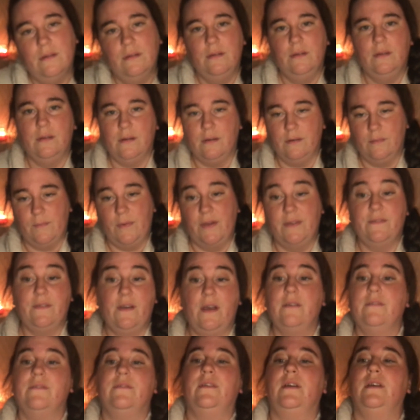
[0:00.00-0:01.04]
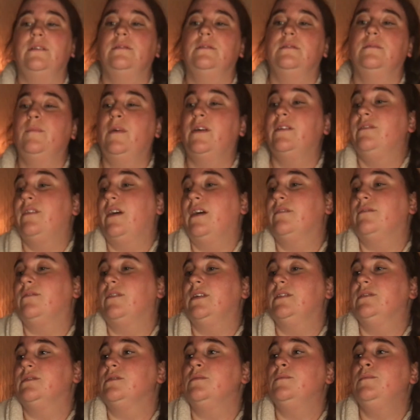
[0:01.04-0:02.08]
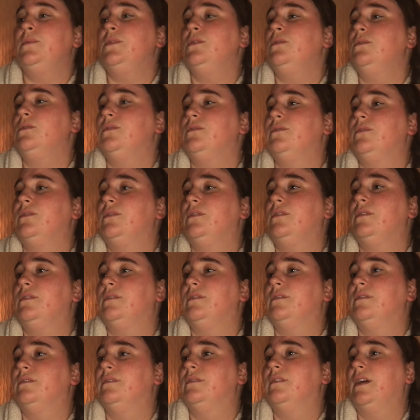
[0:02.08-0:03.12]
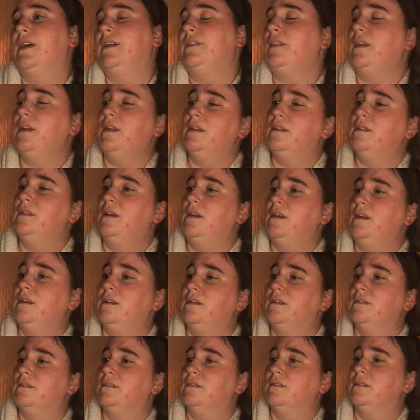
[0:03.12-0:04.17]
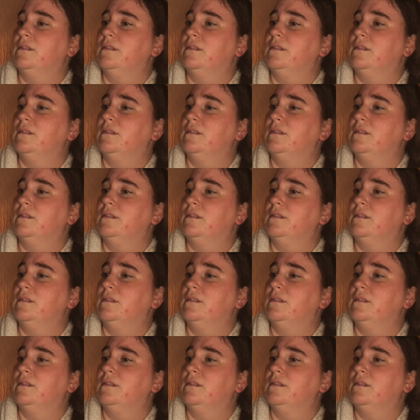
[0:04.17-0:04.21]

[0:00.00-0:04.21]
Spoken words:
you know, my fat friends are beautiful, and they, like,